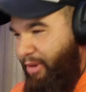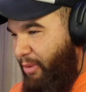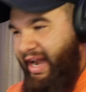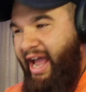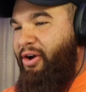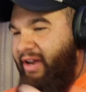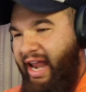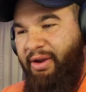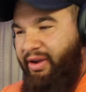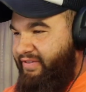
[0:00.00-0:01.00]
moment. Now, I know
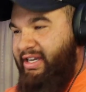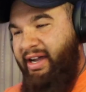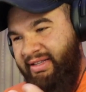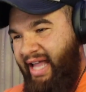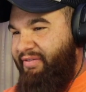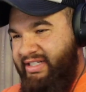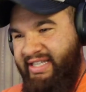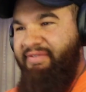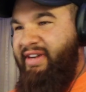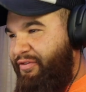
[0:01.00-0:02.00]
a lot of us
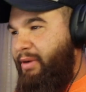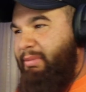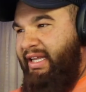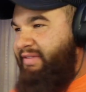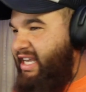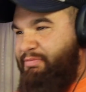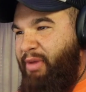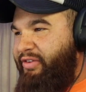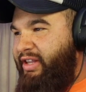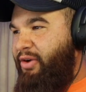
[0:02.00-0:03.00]
have different beliefs. That's
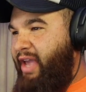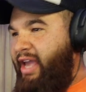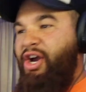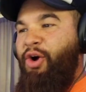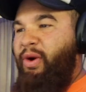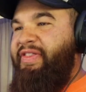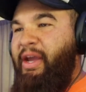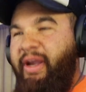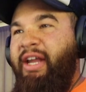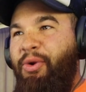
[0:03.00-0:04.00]
perfectly okay. One
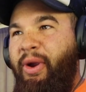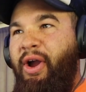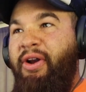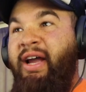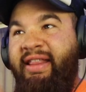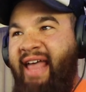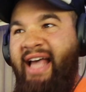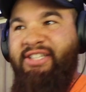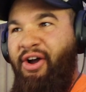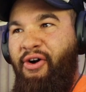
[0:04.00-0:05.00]
thing we can agree on,
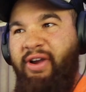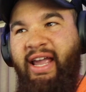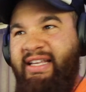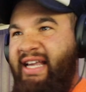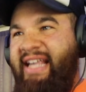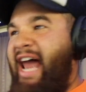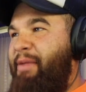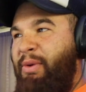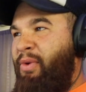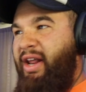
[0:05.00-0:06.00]
that song has got
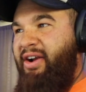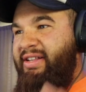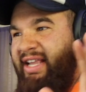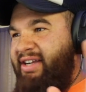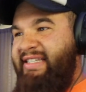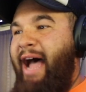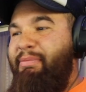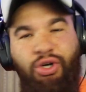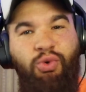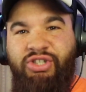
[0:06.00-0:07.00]
to be one of their
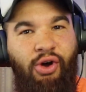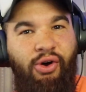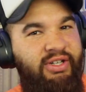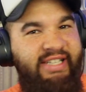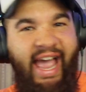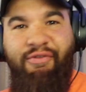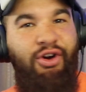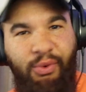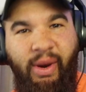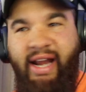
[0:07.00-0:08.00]
top two songs ever
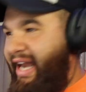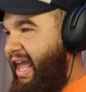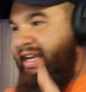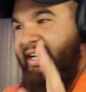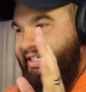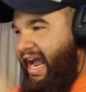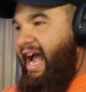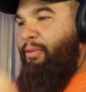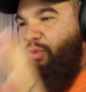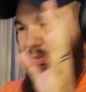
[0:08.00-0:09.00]
created. Like,
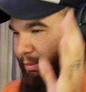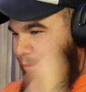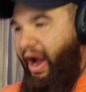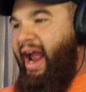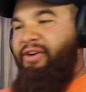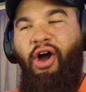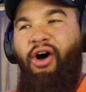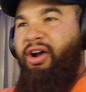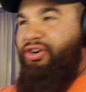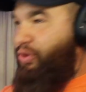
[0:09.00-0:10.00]
Time would be proud.
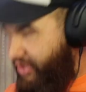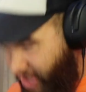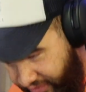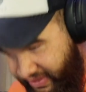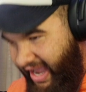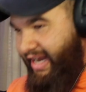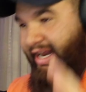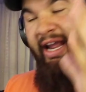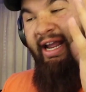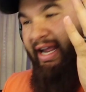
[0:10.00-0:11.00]
Y'all are doing y'all thing.
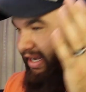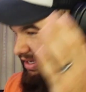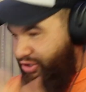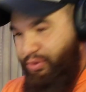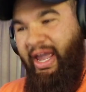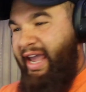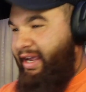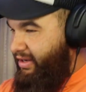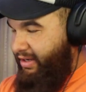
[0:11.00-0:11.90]
UK,